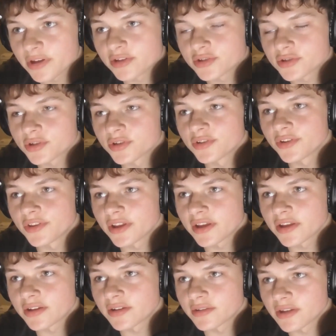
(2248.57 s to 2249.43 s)
at the end of the
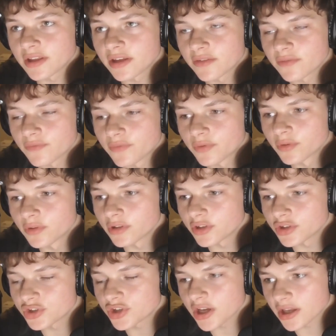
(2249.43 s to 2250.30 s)
day, they can develop
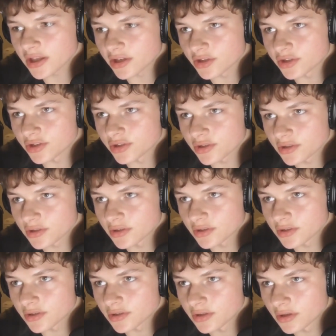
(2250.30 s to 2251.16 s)
gender dysphoric
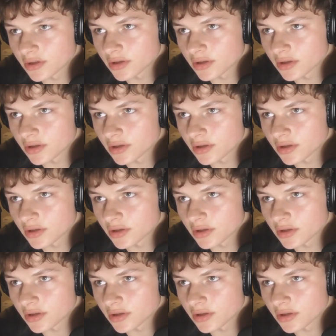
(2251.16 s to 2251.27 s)
feeling.